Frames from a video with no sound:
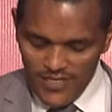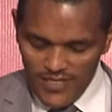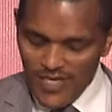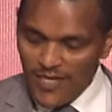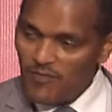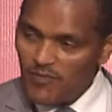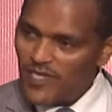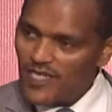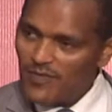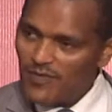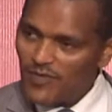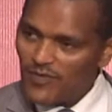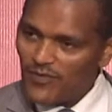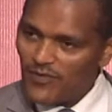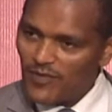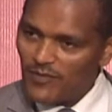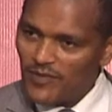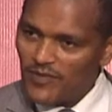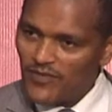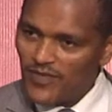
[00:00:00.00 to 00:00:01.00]
the MDG
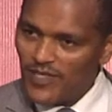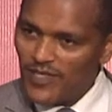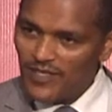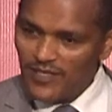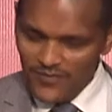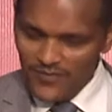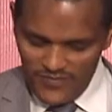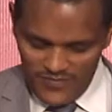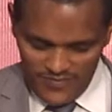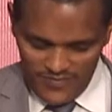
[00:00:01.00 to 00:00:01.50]
Performance Fund,